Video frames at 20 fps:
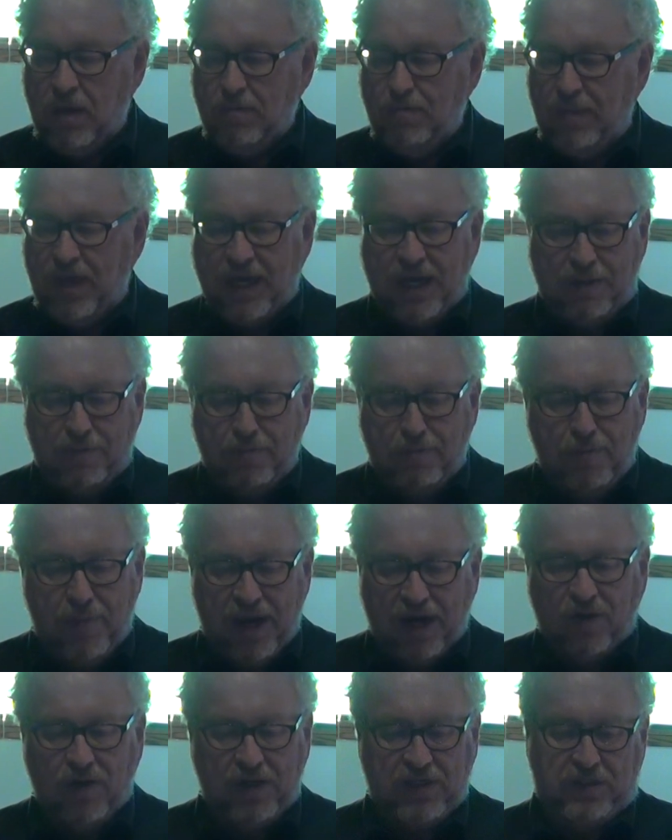be an
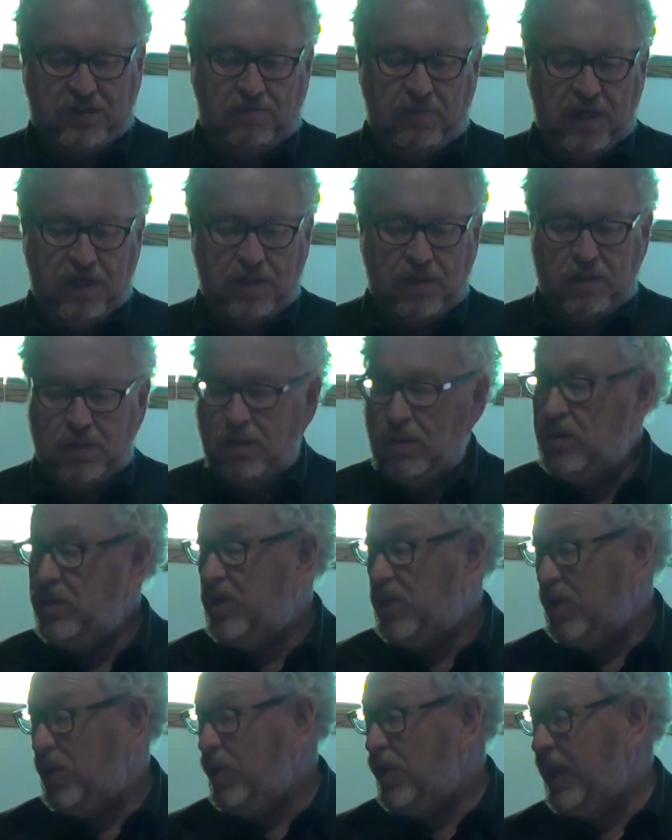embarrassment
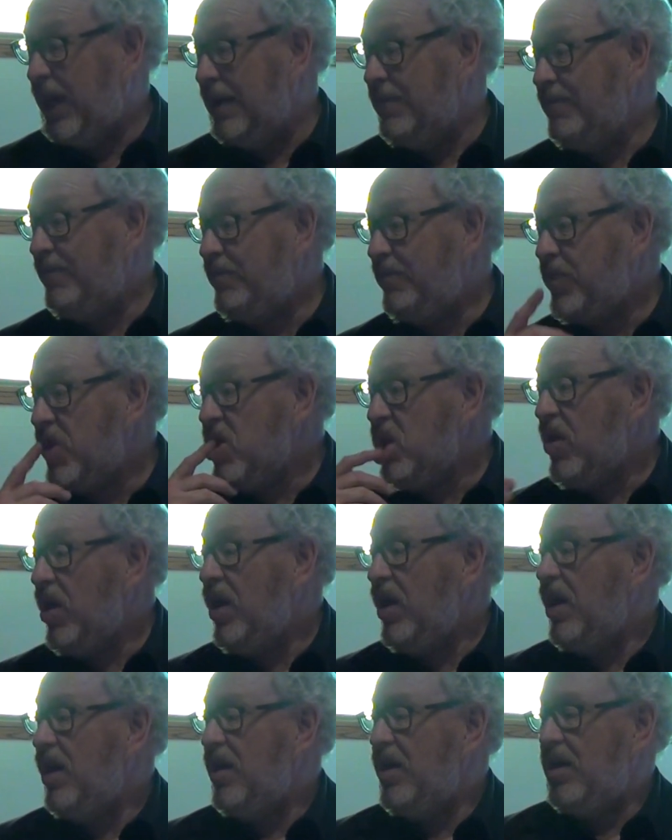to them.
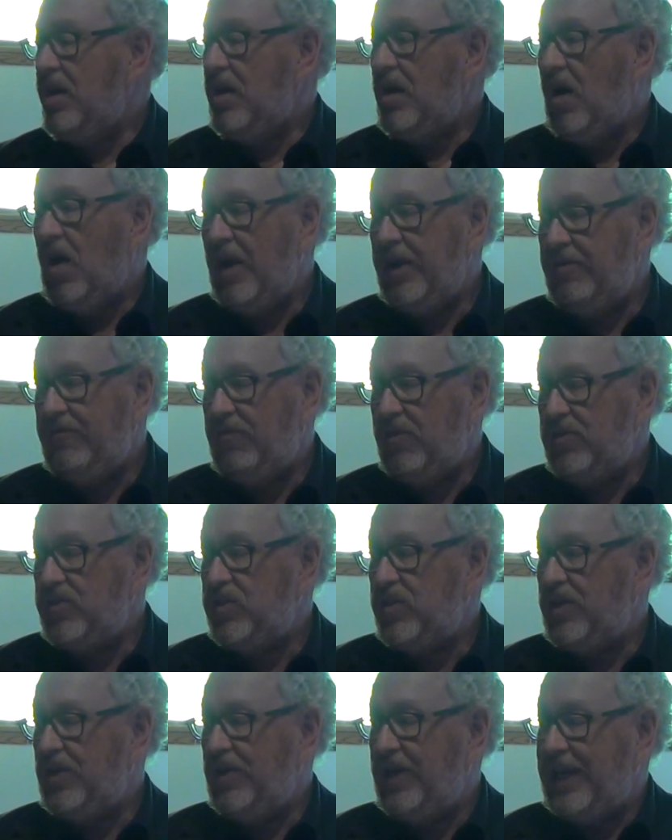On to
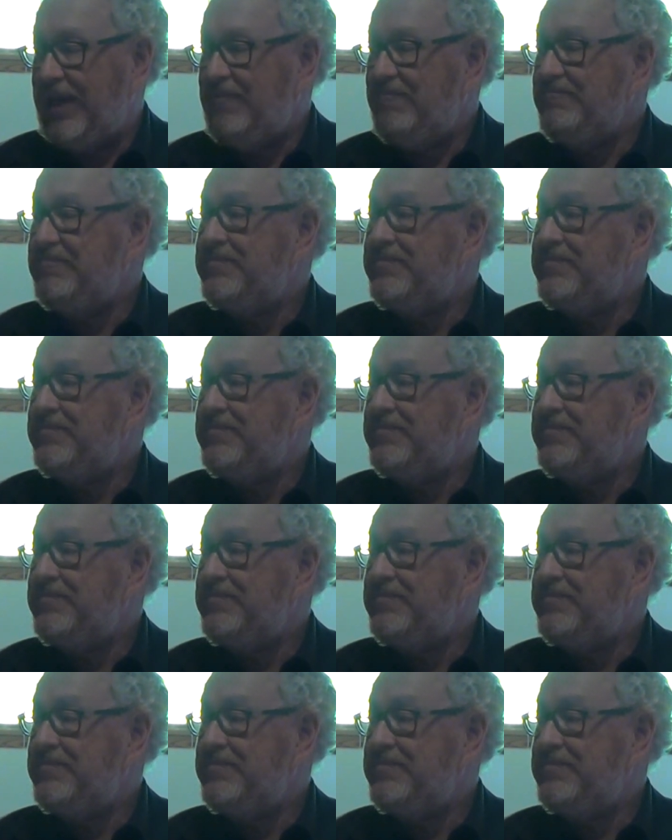verse 30.